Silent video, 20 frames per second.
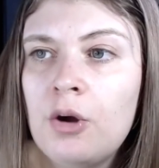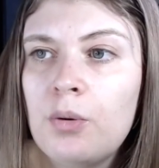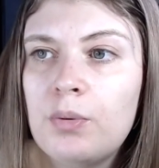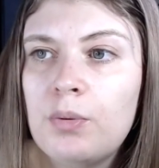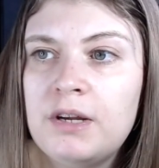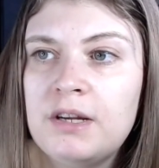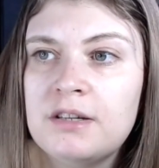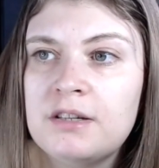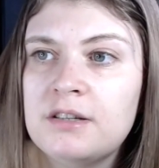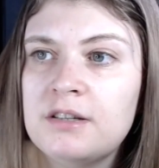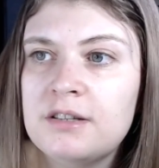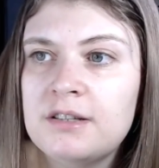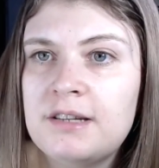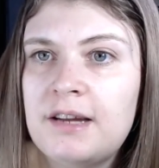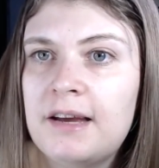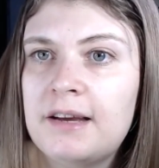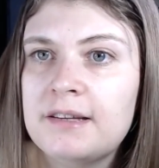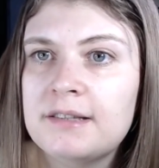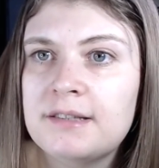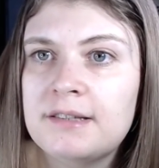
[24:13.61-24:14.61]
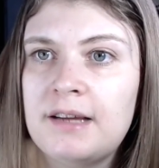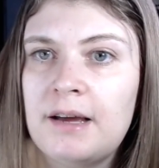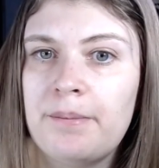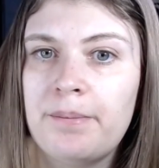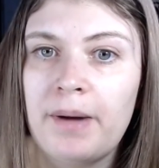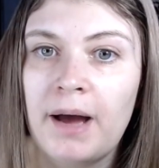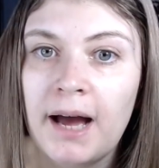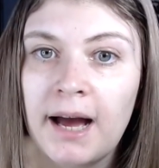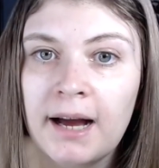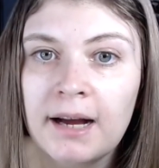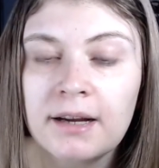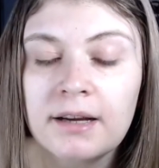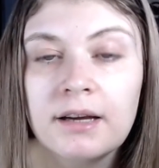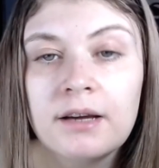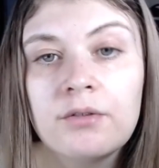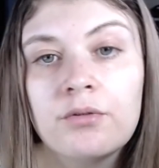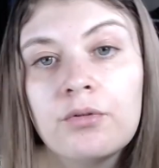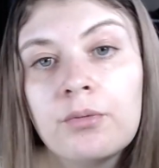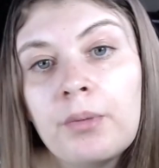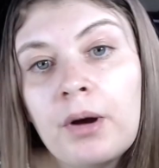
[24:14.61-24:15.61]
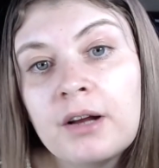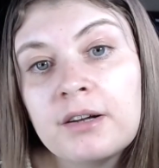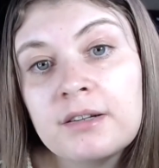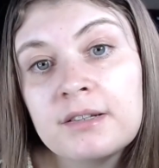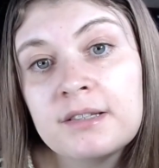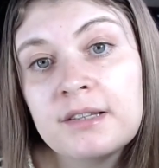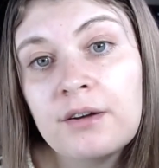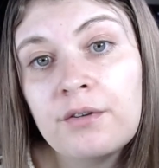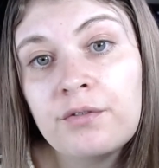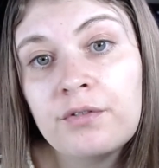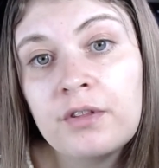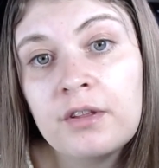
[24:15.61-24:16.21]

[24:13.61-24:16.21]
we need to just take a step back and remind ourselves